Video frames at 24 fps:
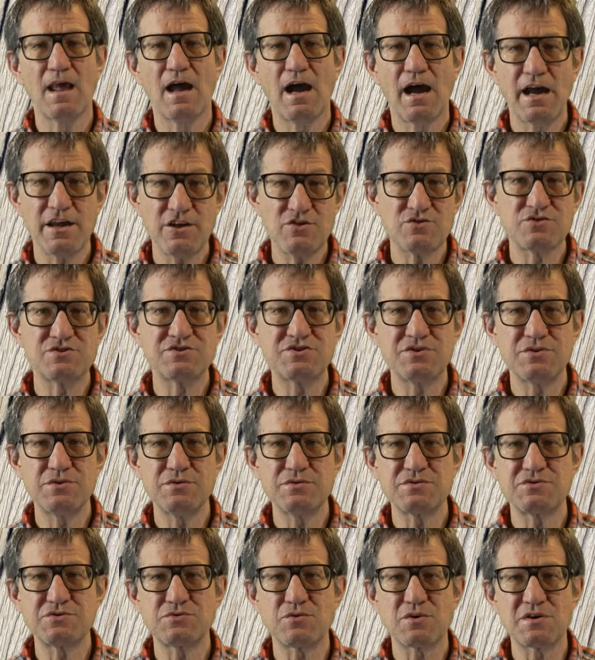I use
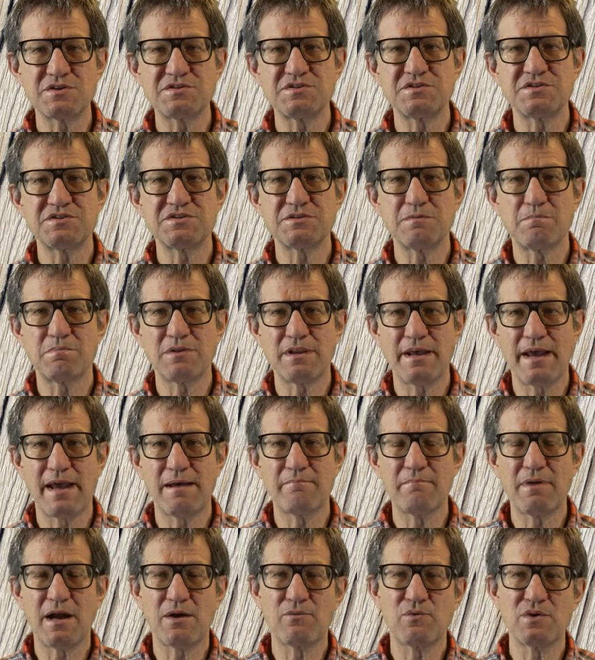two sources to plan
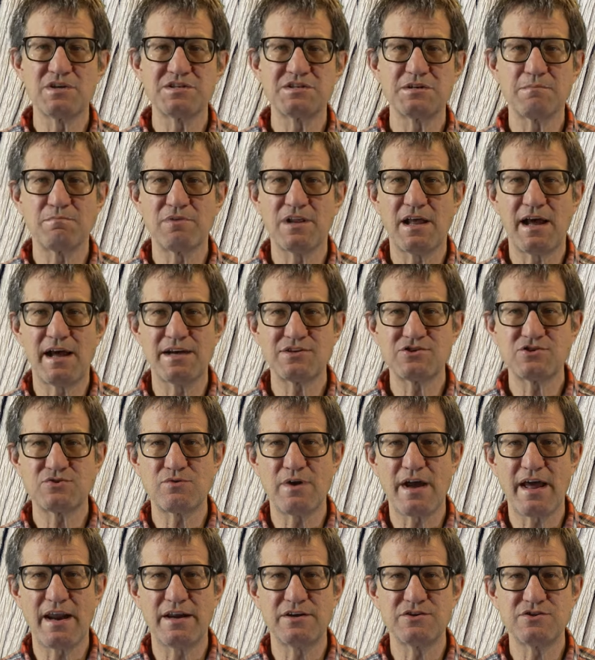my resupply
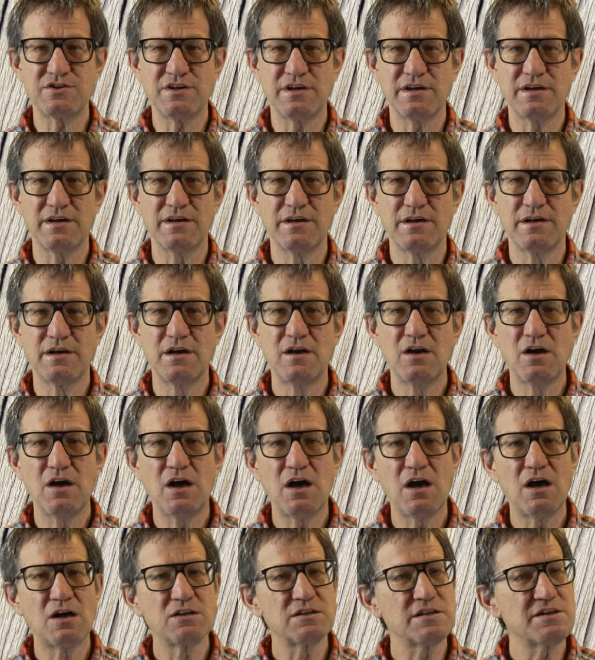strategy.
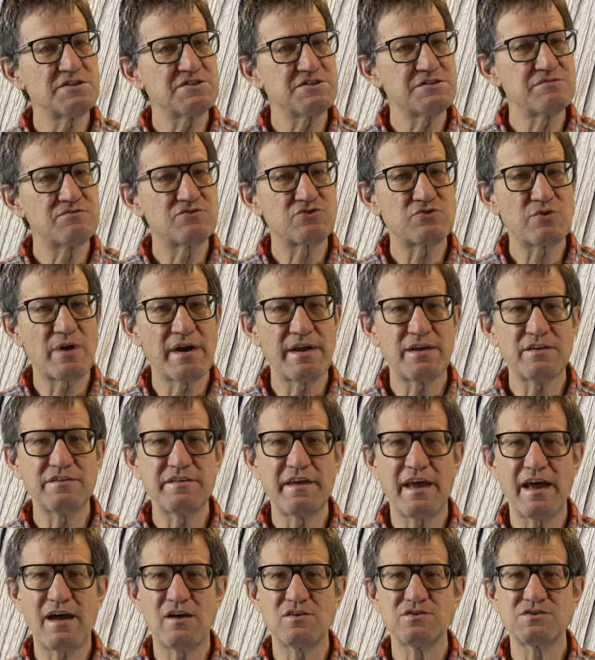A list of trail
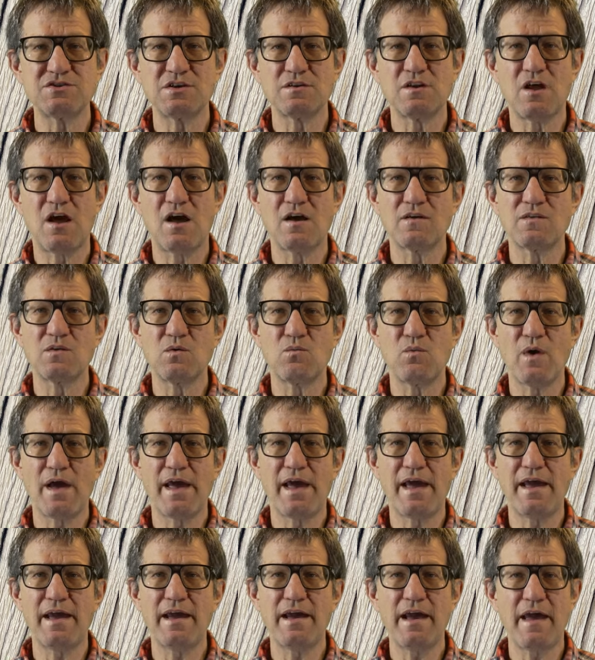towns along the
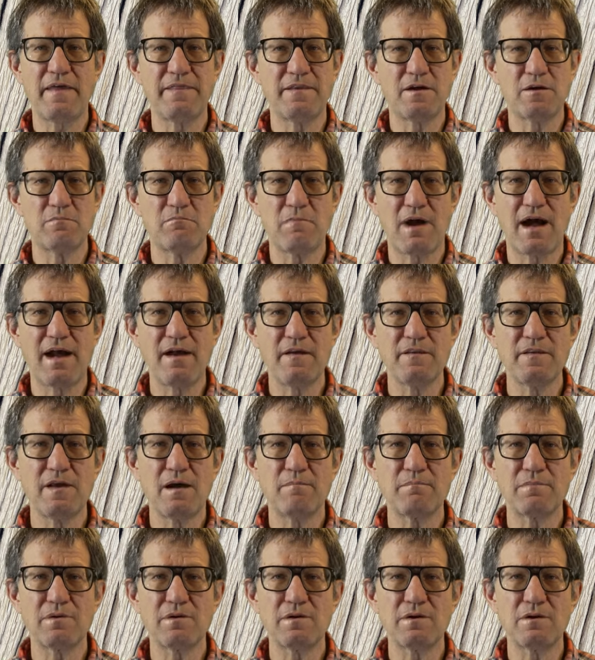way and their mile
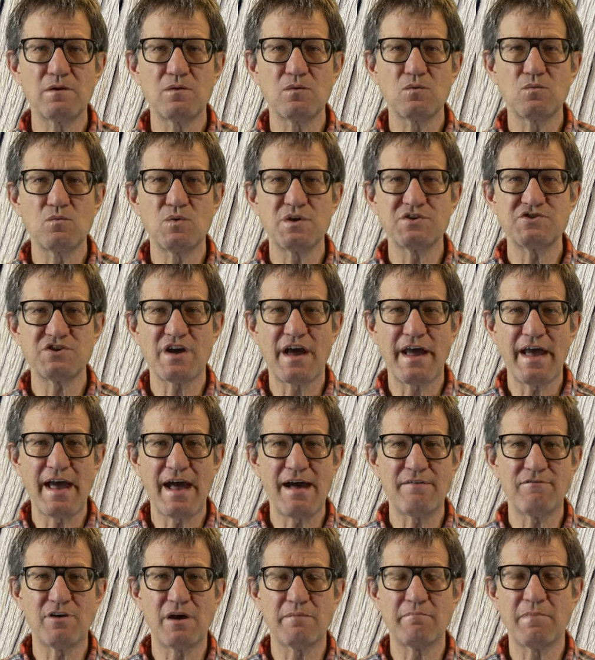number, which I
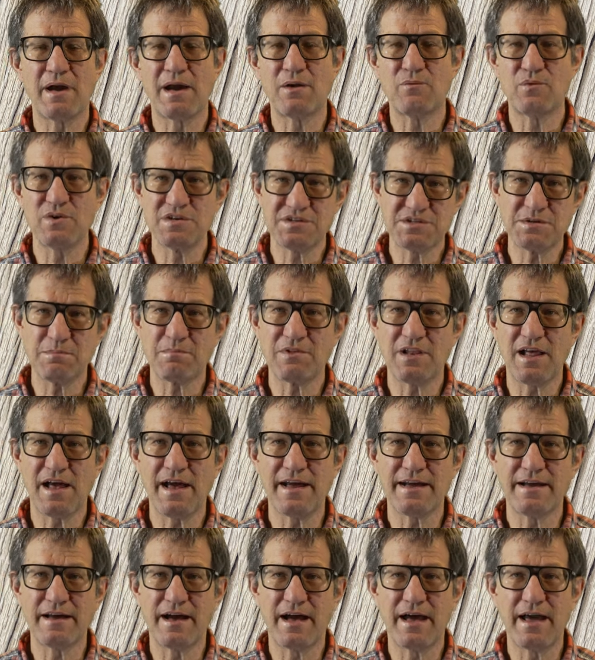have on my
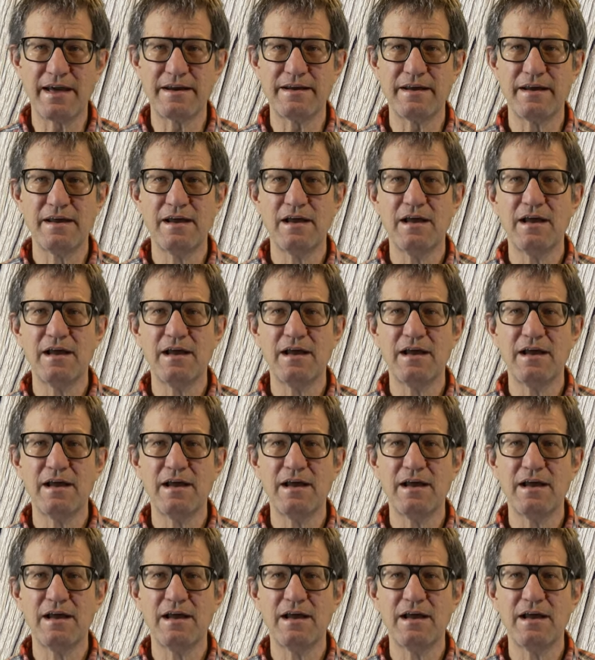resupply guide,